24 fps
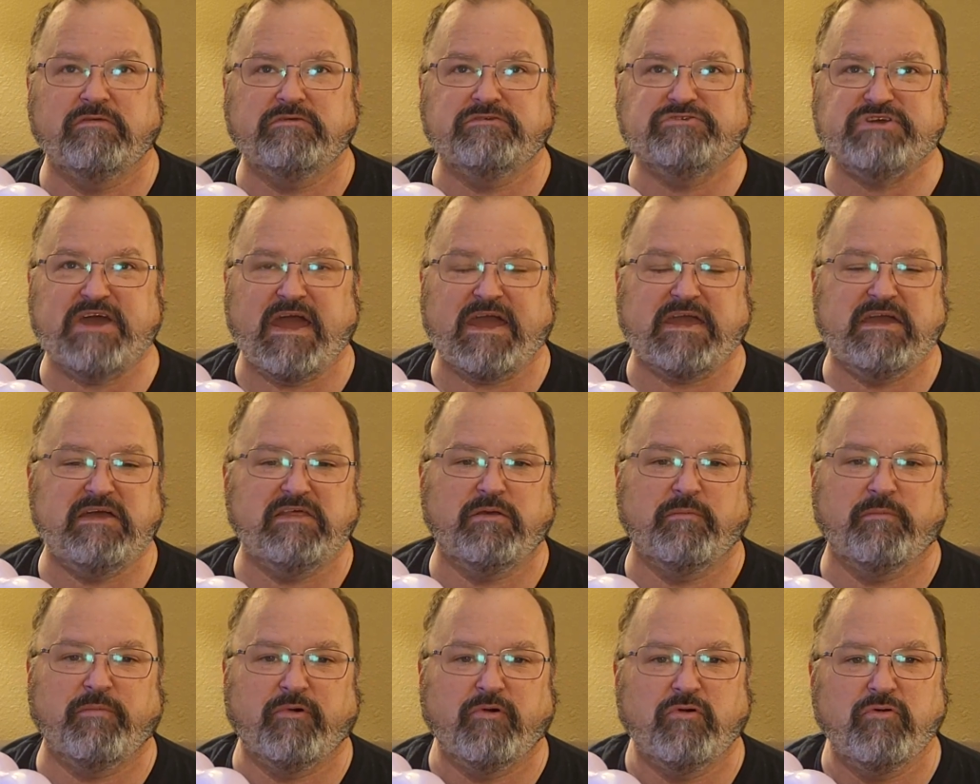Jackie
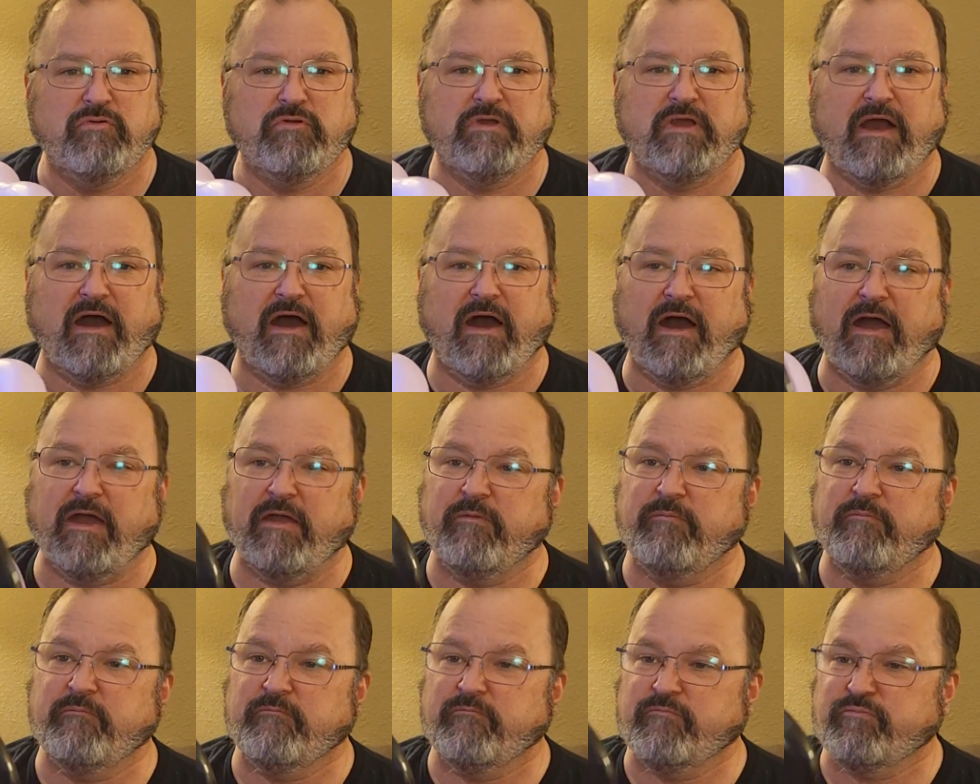the Balloon Guy,
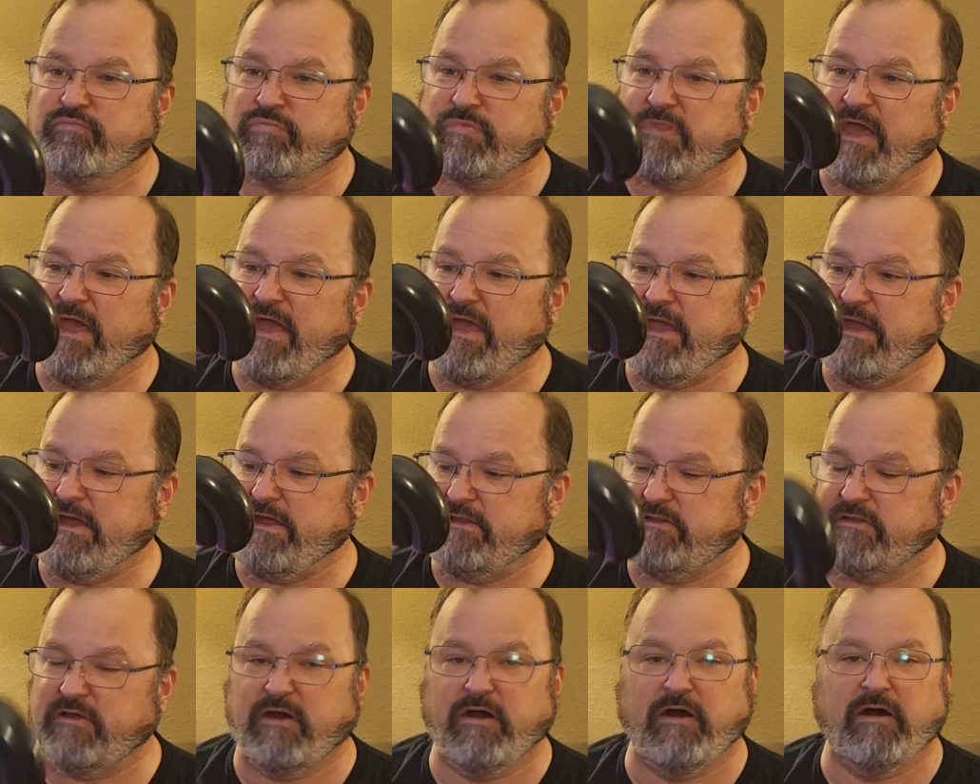
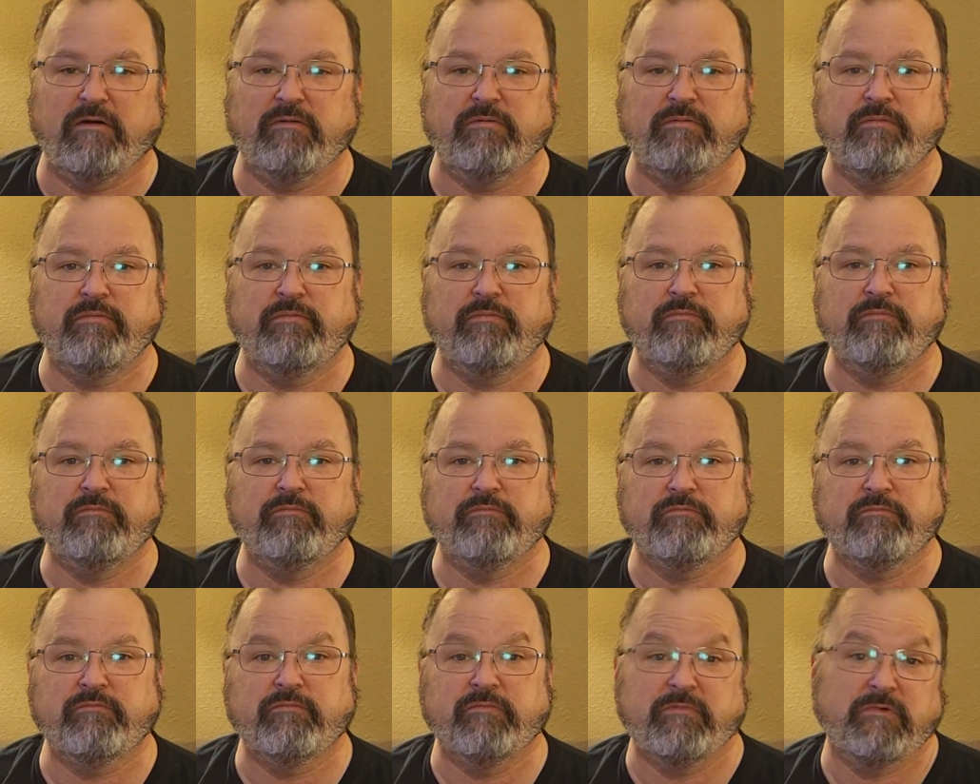and
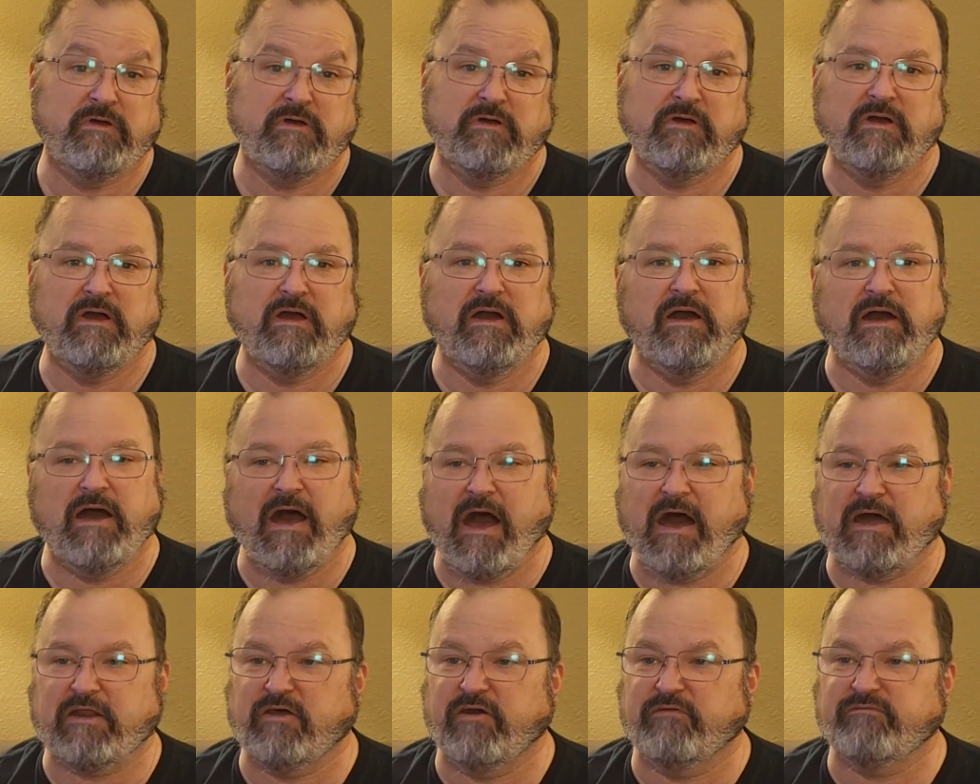
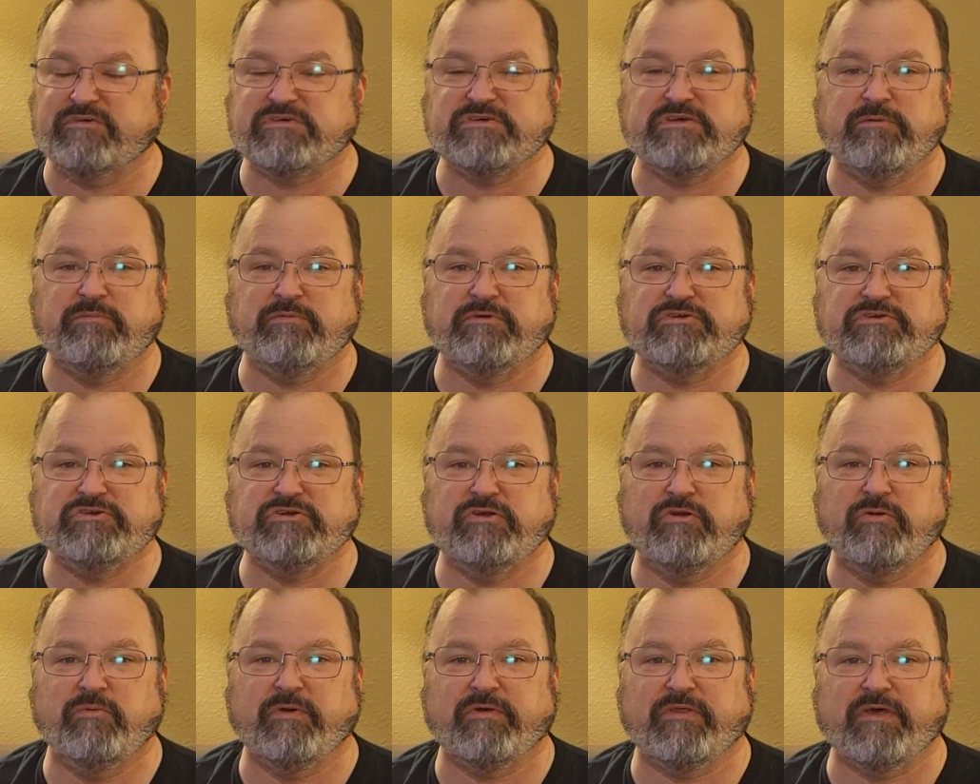I'd love to see what you
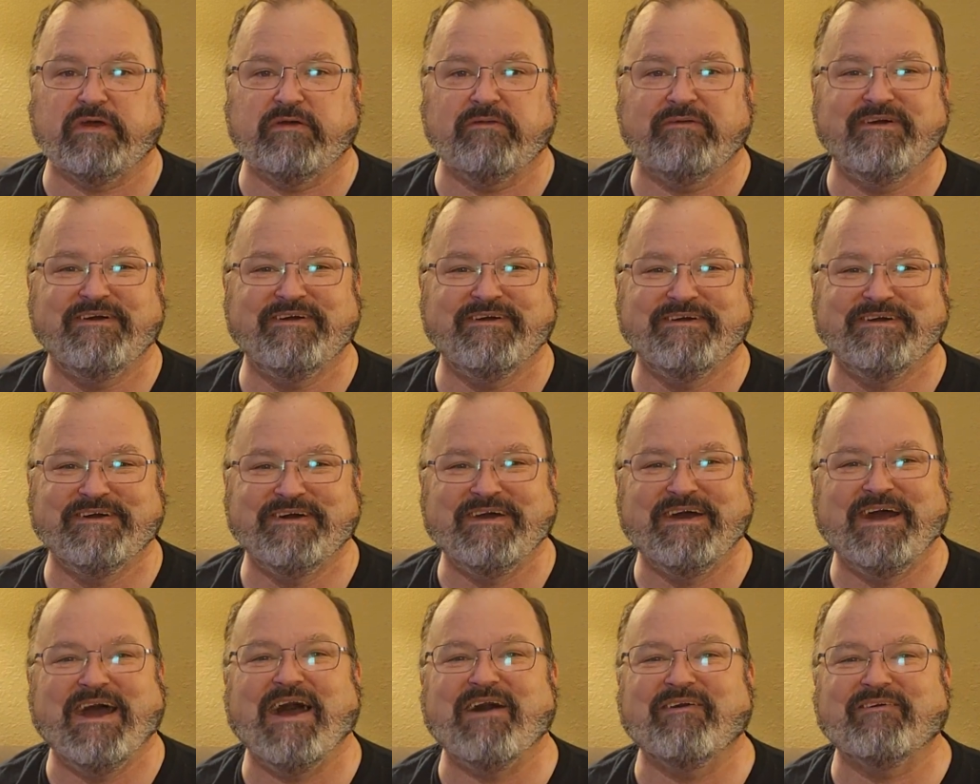do with it.
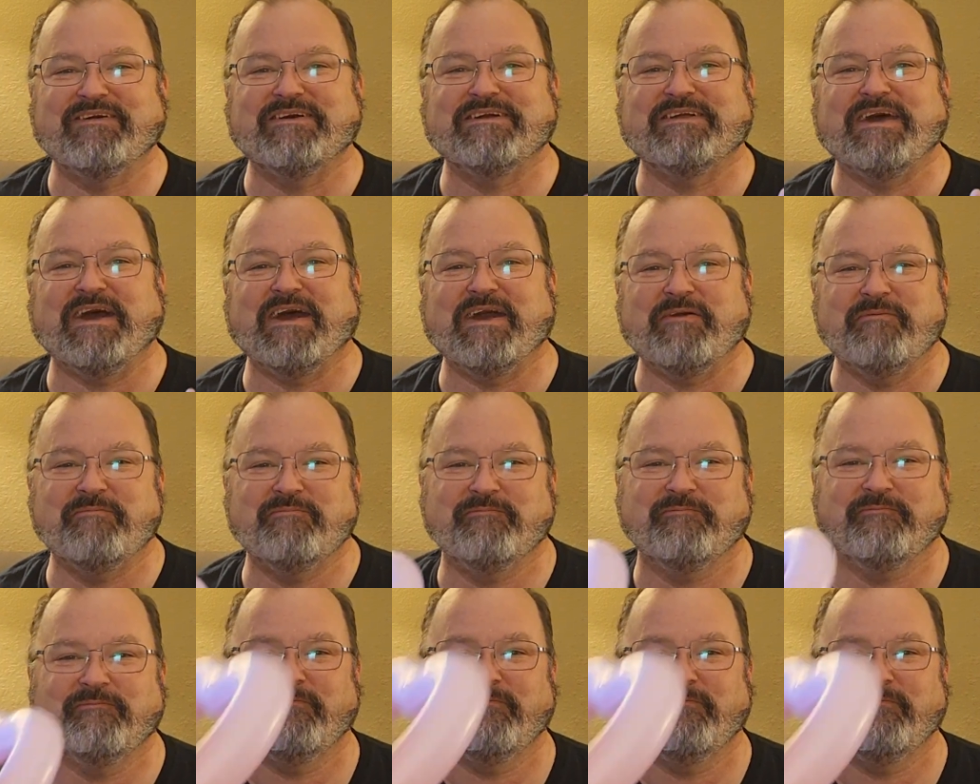Have a good day.